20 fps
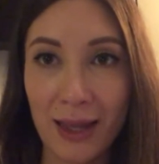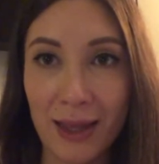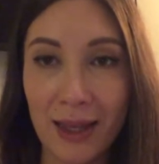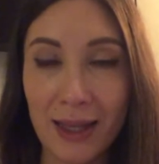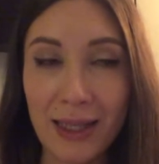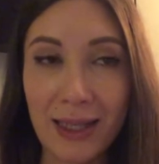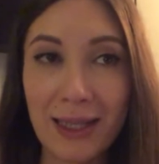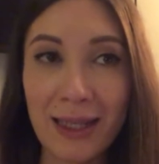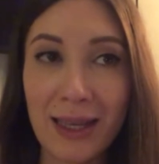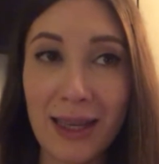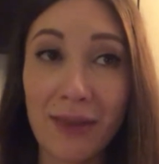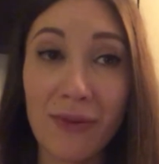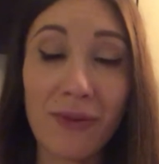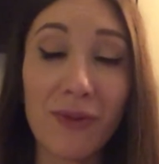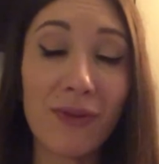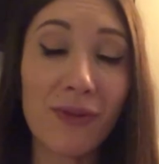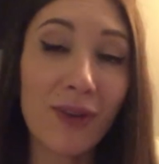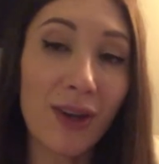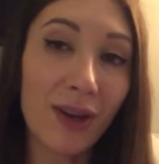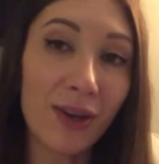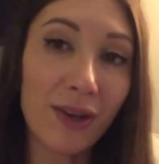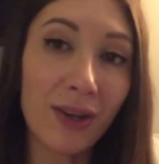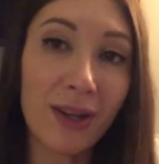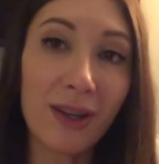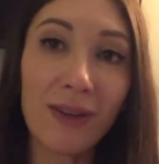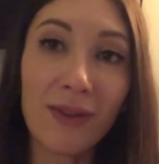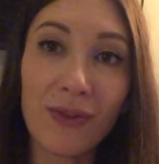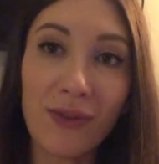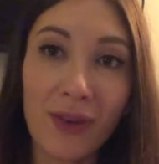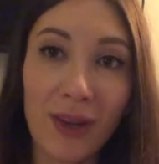This is a
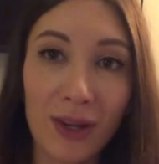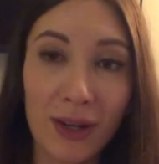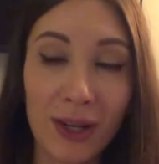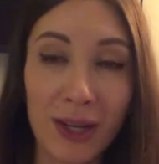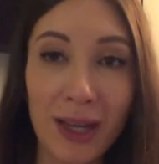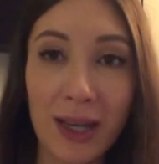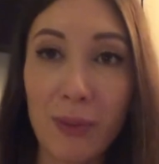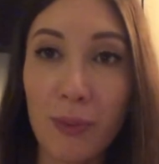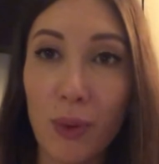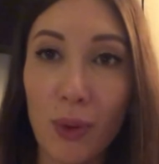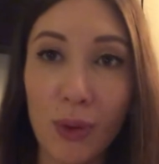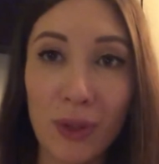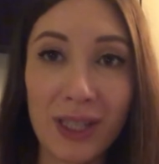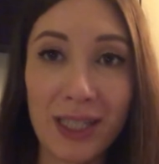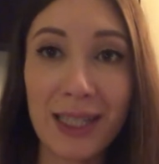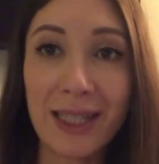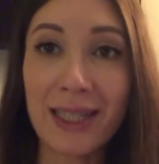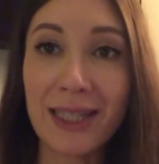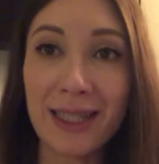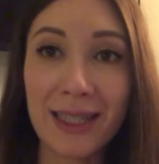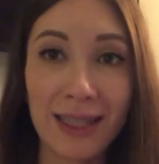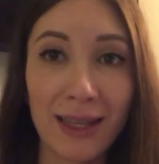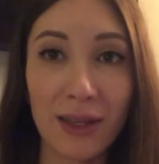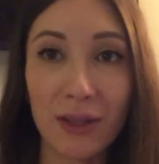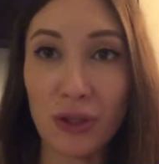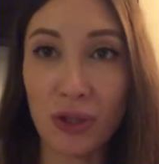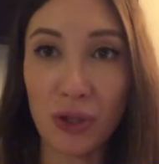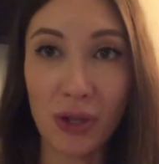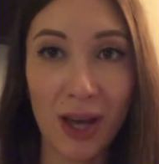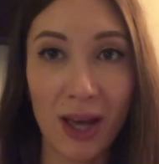very, very important
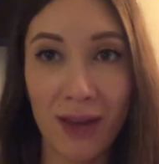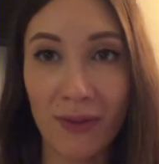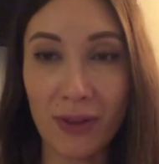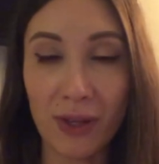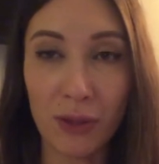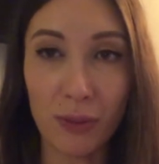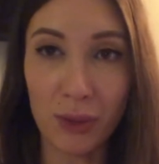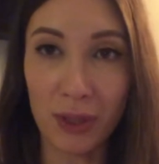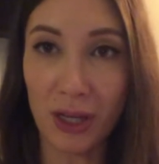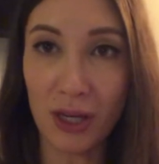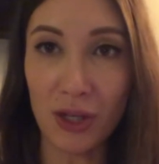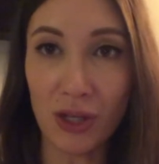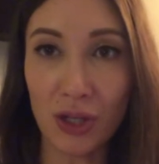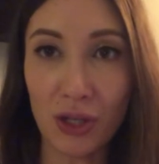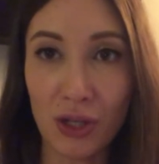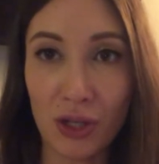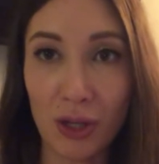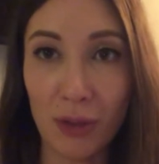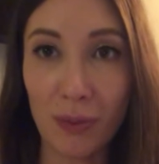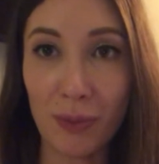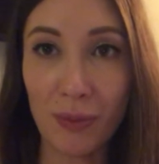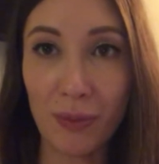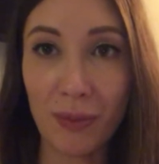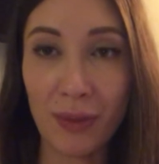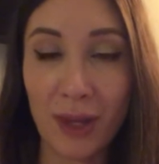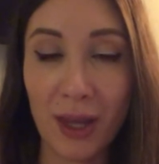skill to have in a relationship.